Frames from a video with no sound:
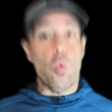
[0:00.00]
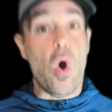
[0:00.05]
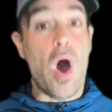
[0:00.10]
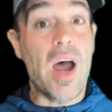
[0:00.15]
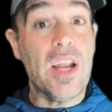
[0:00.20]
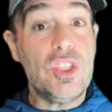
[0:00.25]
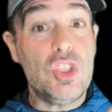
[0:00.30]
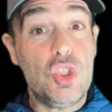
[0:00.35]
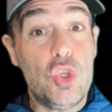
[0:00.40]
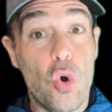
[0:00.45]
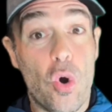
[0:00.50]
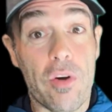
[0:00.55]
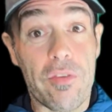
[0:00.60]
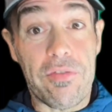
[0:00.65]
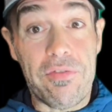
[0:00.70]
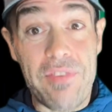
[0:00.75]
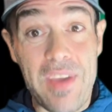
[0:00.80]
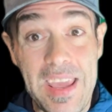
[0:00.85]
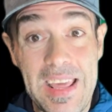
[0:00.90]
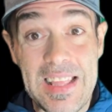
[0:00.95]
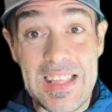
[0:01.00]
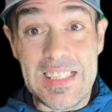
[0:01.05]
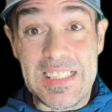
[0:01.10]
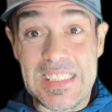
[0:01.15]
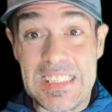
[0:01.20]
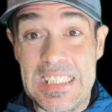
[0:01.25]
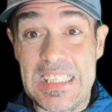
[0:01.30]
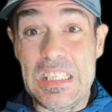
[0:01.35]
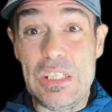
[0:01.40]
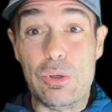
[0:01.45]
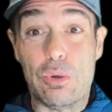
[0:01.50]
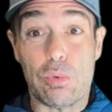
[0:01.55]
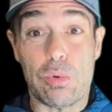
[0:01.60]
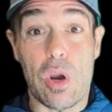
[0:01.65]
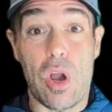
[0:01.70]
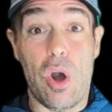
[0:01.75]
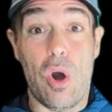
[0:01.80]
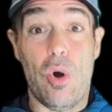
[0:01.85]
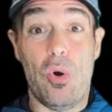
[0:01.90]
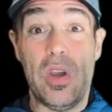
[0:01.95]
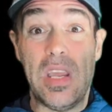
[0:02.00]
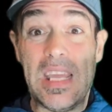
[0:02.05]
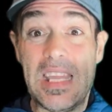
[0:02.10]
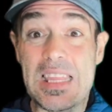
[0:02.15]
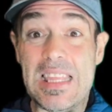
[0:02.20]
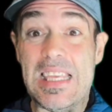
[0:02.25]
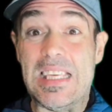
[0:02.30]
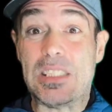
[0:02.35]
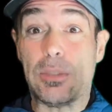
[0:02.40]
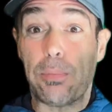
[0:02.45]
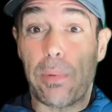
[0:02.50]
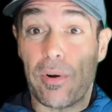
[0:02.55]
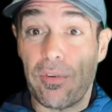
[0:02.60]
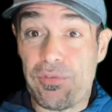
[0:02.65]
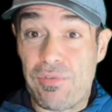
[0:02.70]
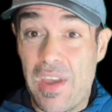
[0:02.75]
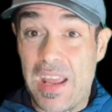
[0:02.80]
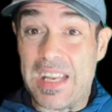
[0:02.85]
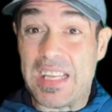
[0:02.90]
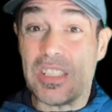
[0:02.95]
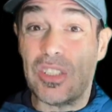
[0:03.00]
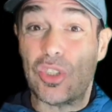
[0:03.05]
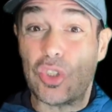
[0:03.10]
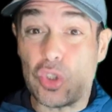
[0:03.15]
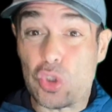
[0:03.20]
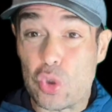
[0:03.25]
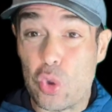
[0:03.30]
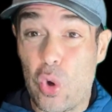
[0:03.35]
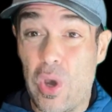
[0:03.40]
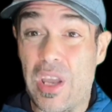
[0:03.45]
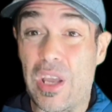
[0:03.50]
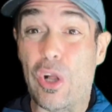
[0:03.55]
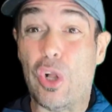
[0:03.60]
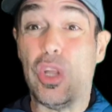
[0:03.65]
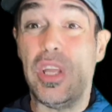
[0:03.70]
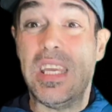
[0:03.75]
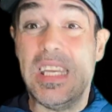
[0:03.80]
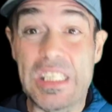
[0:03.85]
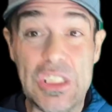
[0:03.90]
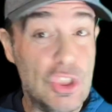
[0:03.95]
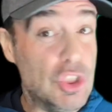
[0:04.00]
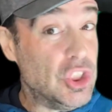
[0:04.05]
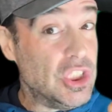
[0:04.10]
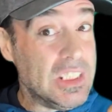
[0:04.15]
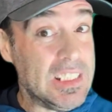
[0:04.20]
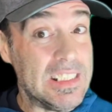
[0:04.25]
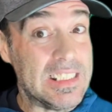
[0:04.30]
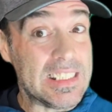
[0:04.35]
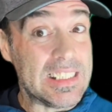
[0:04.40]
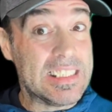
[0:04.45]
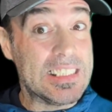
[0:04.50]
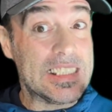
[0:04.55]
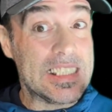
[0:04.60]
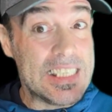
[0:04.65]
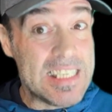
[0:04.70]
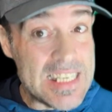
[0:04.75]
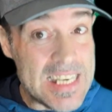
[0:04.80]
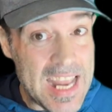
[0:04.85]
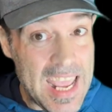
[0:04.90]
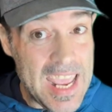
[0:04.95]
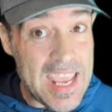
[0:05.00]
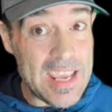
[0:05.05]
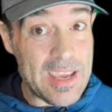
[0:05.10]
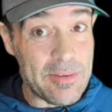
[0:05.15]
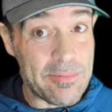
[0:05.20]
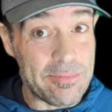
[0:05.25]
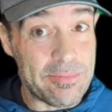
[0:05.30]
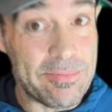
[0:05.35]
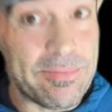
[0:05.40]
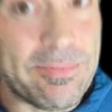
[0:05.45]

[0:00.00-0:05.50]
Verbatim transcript: Watch your faith seed grow in this prophetic soil in Jesus' name.